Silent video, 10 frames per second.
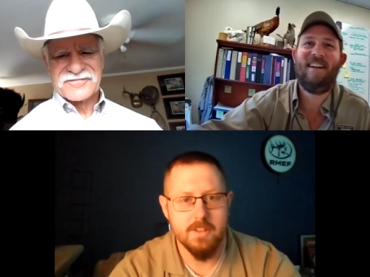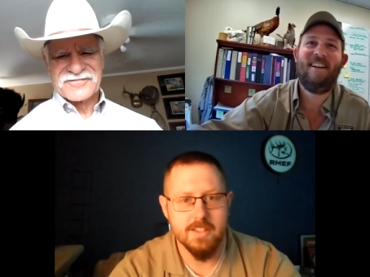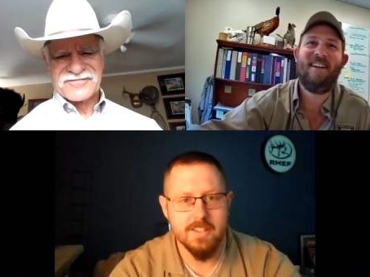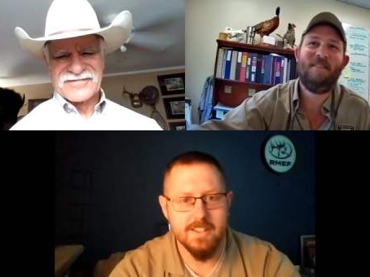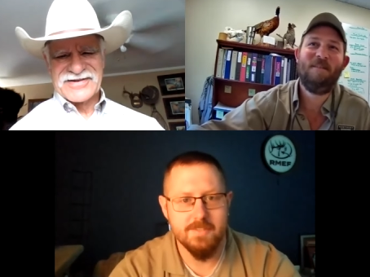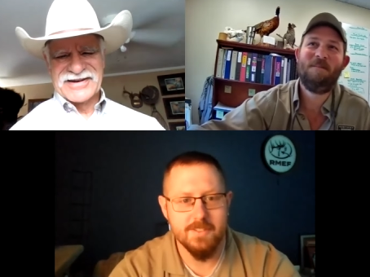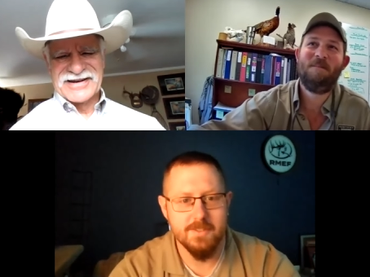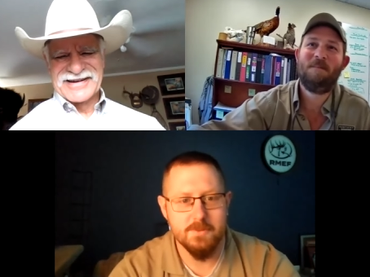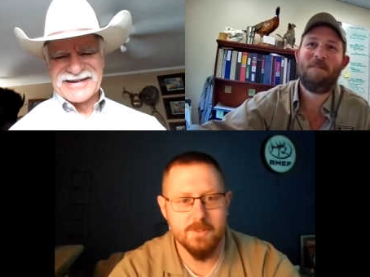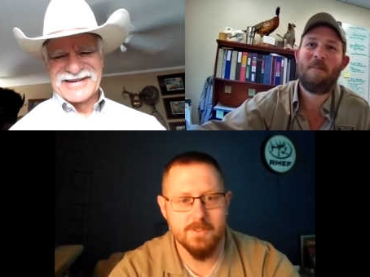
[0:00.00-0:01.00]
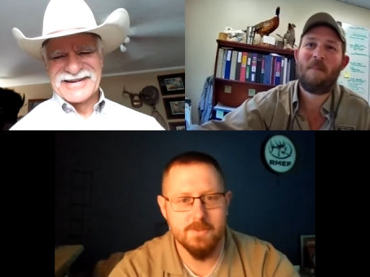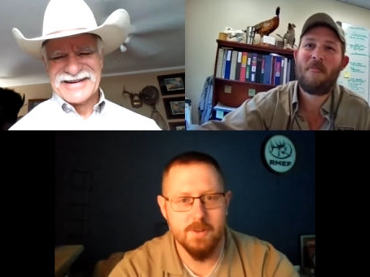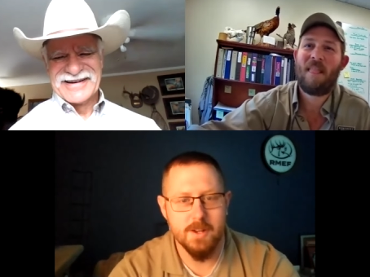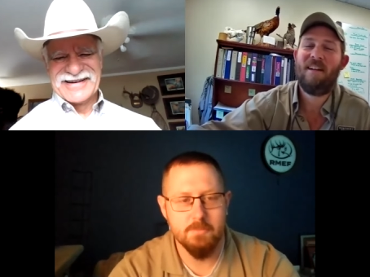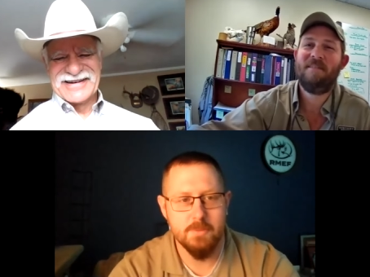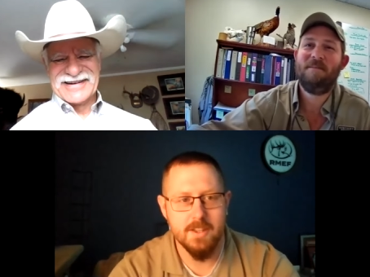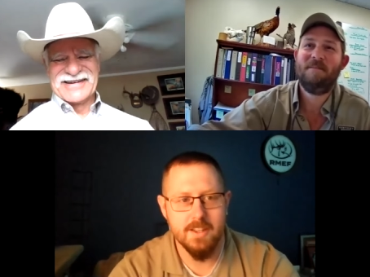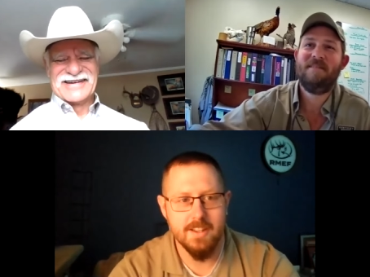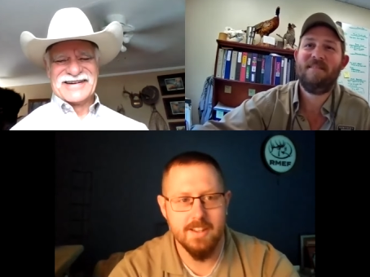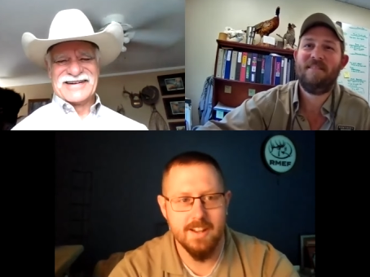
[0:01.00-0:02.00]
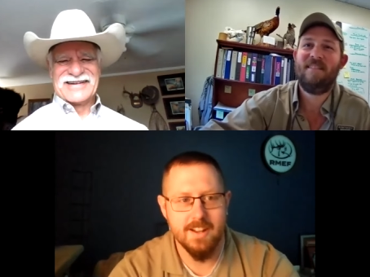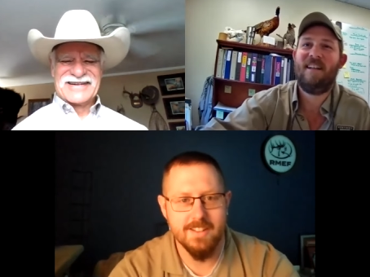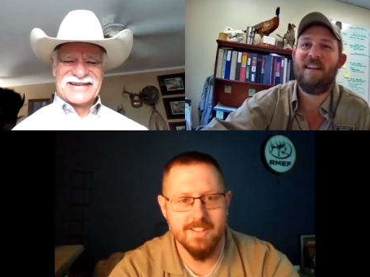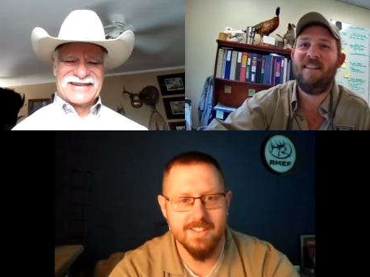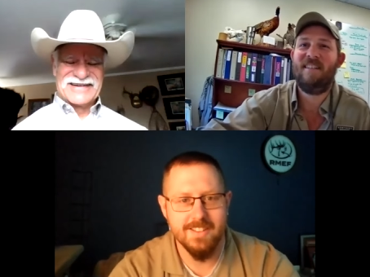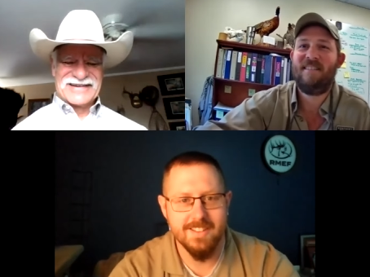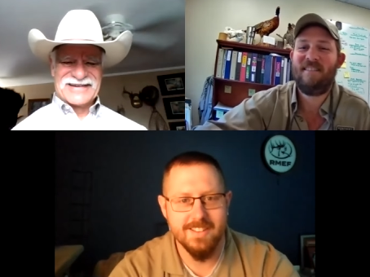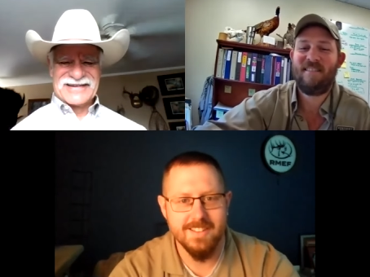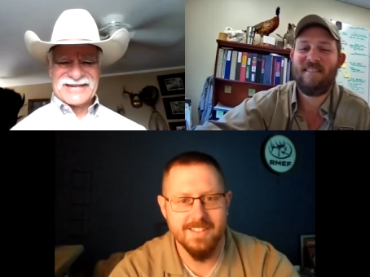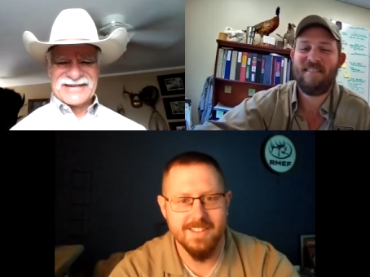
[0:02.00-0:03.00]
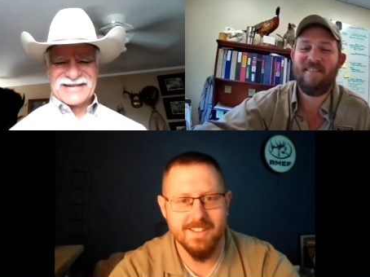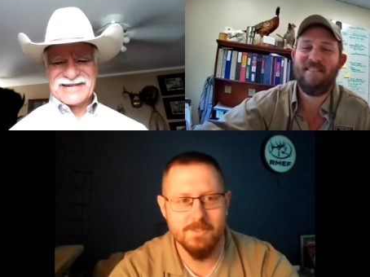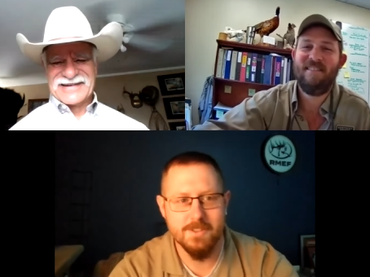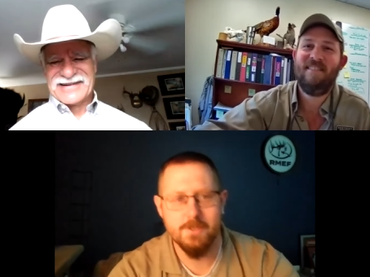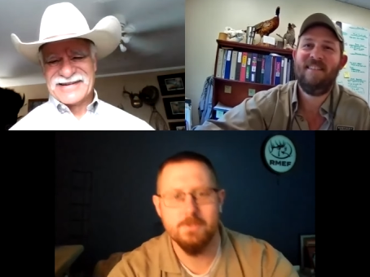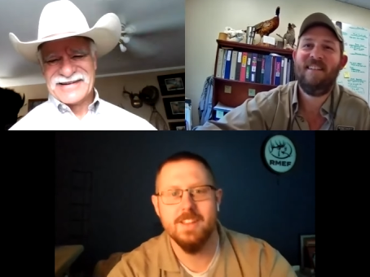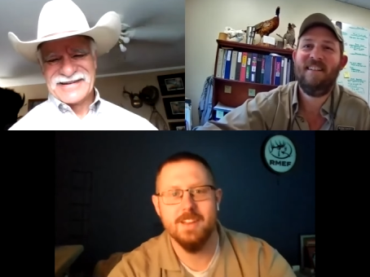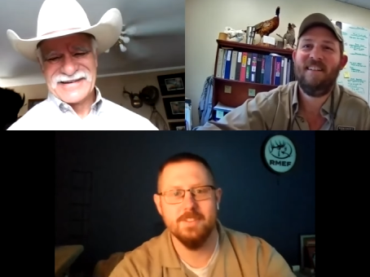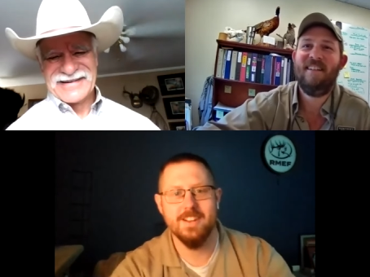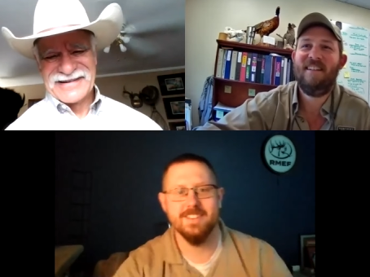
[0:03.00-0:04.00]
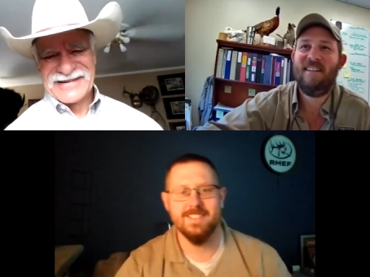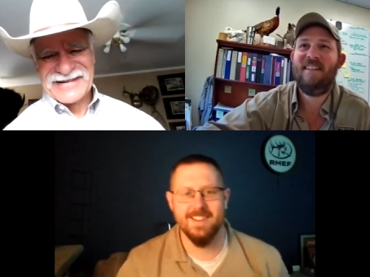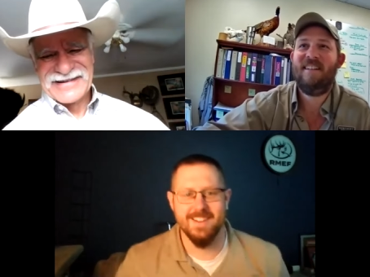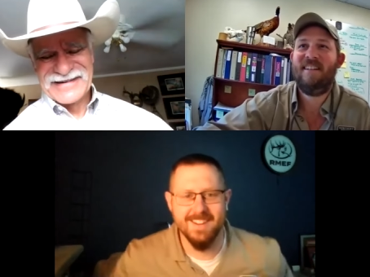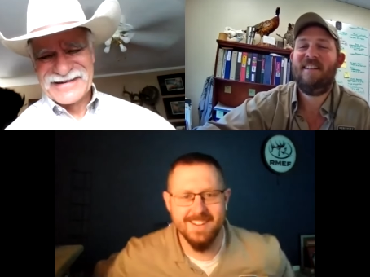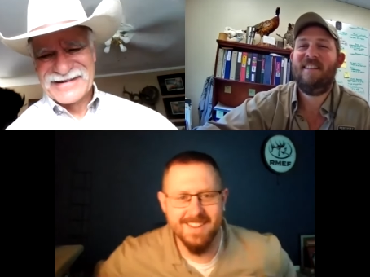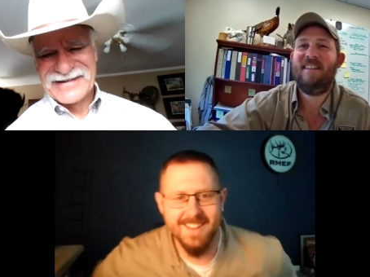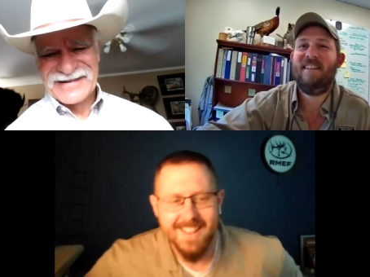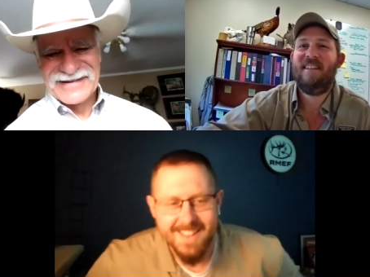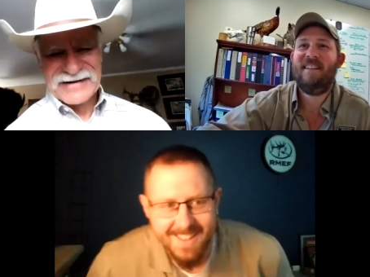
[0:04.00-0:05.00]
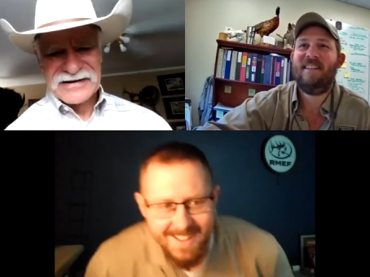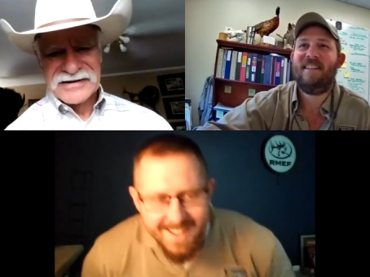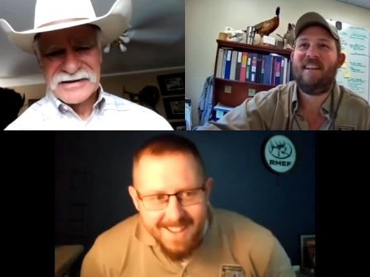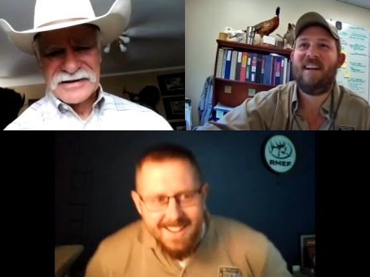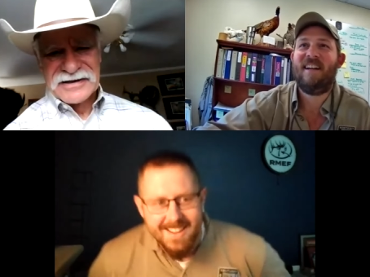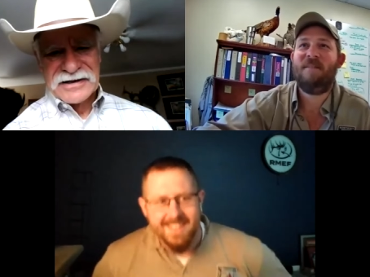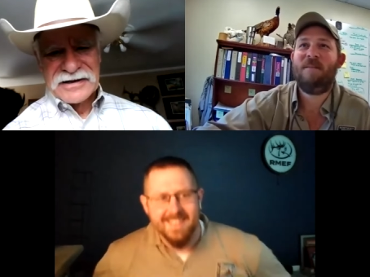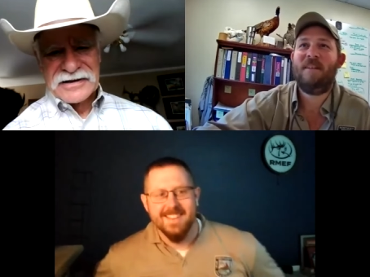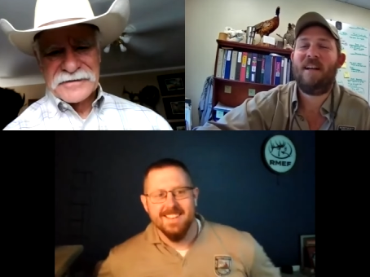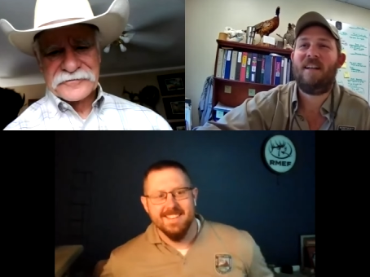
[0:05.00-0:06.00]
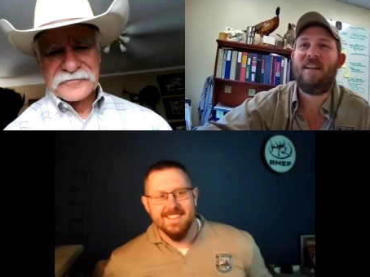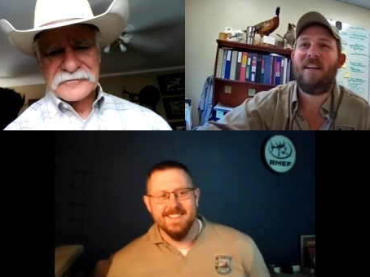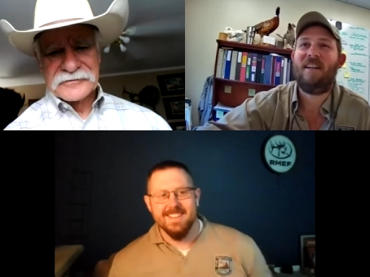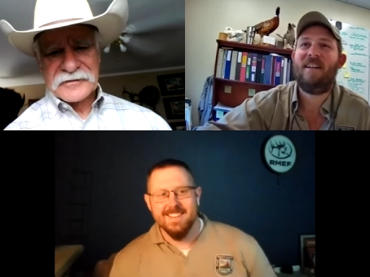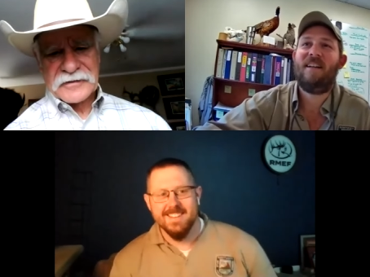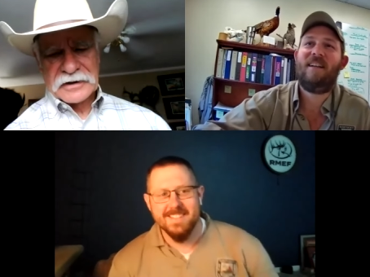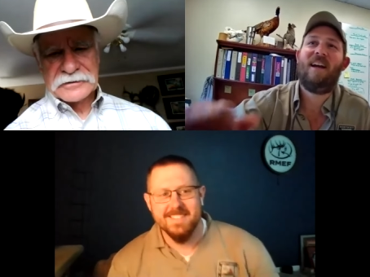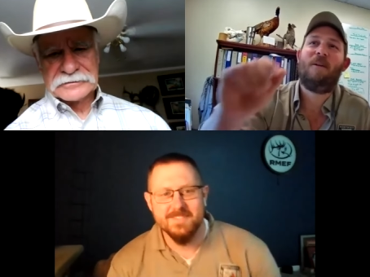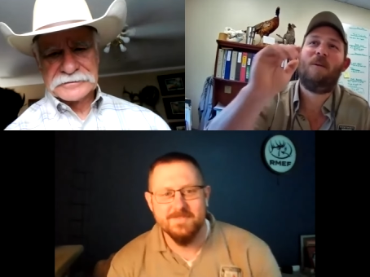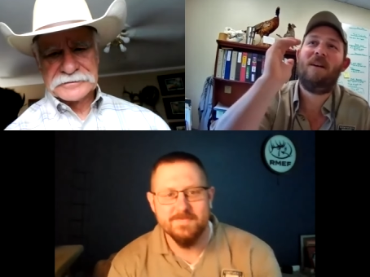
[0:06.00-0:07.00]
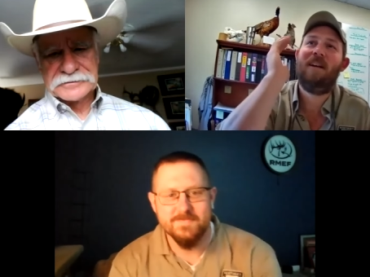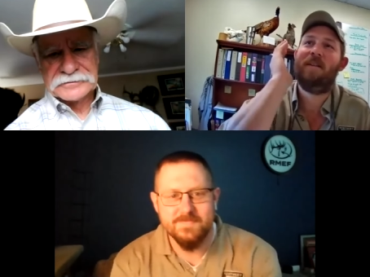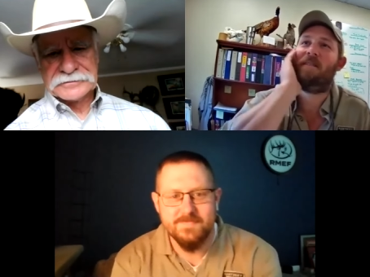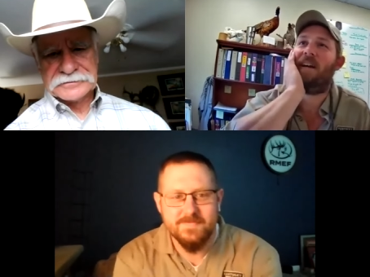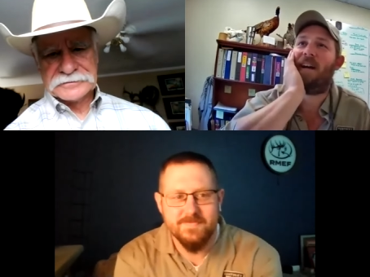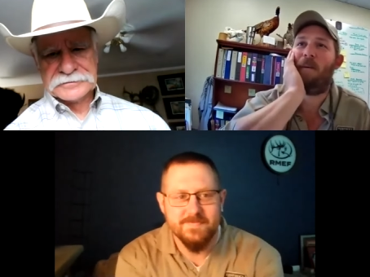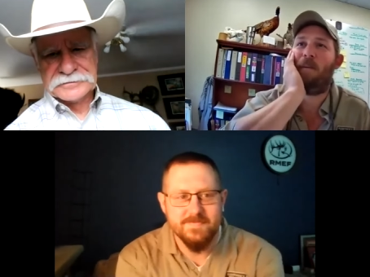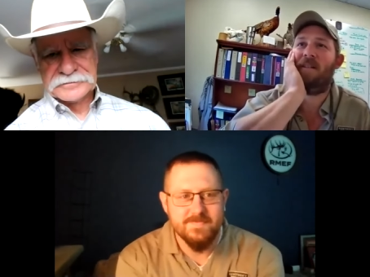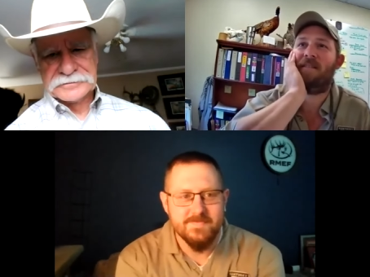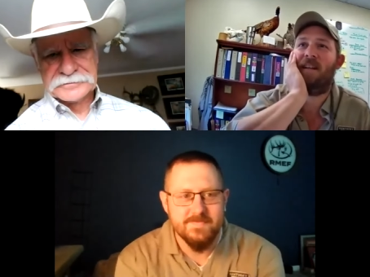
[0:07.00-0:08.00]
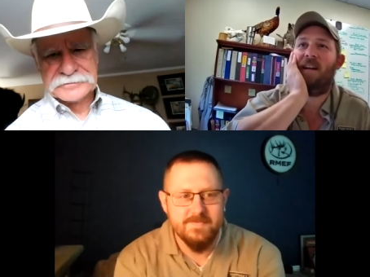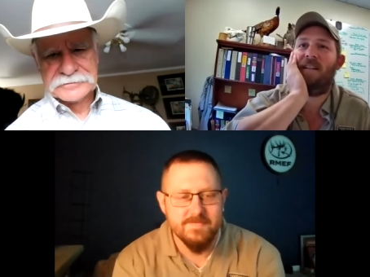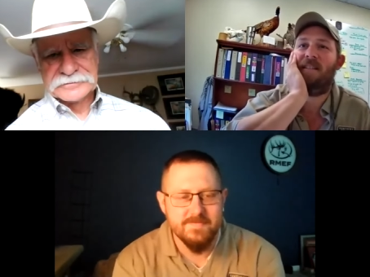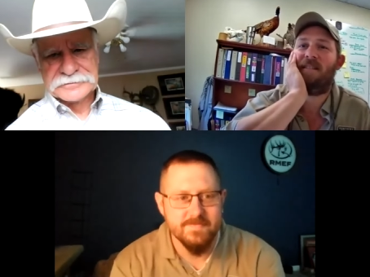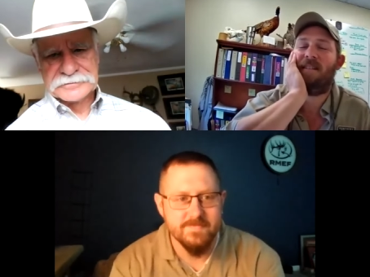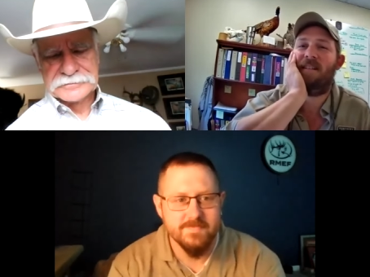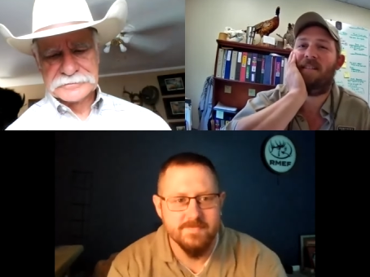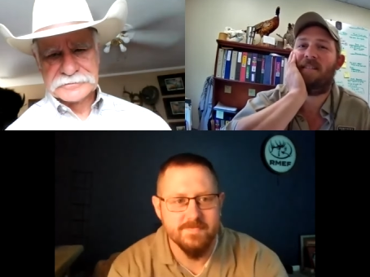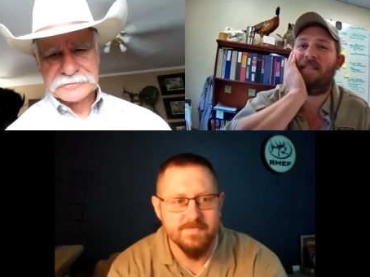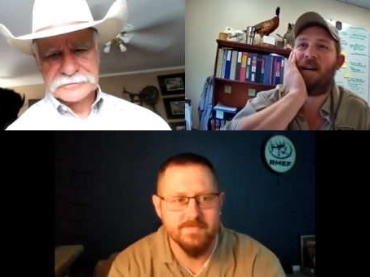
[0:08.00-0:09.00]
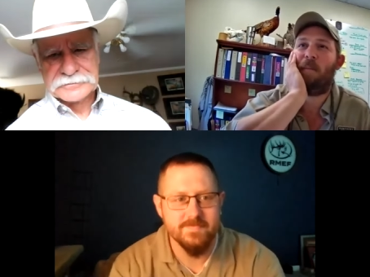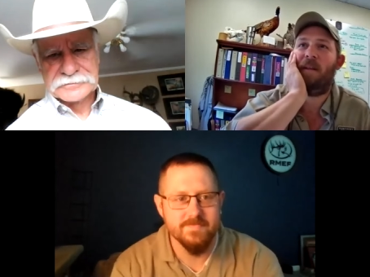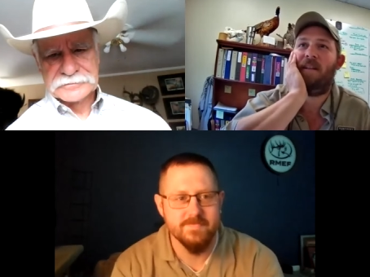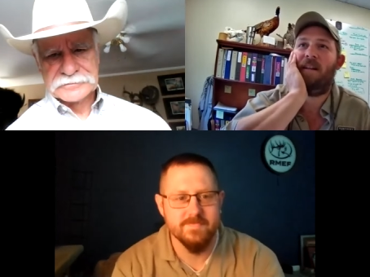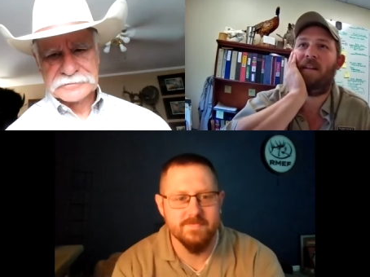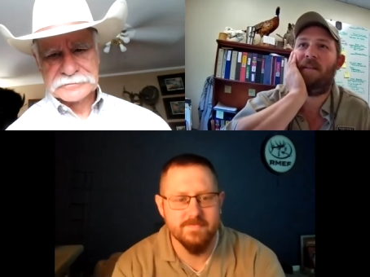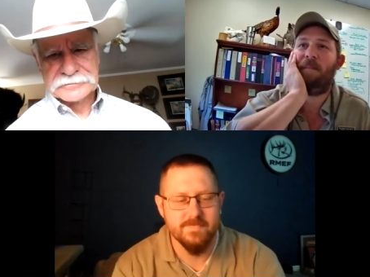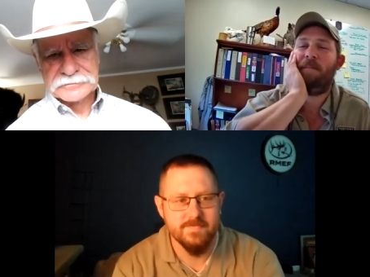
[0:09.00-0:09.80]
Speaker 1: gets left in the woods quite a bit. And I'll, uh, I'm just throwing that one out there.
Speaker 2: yeah and and yeah, one other thing I will say is is I mean they're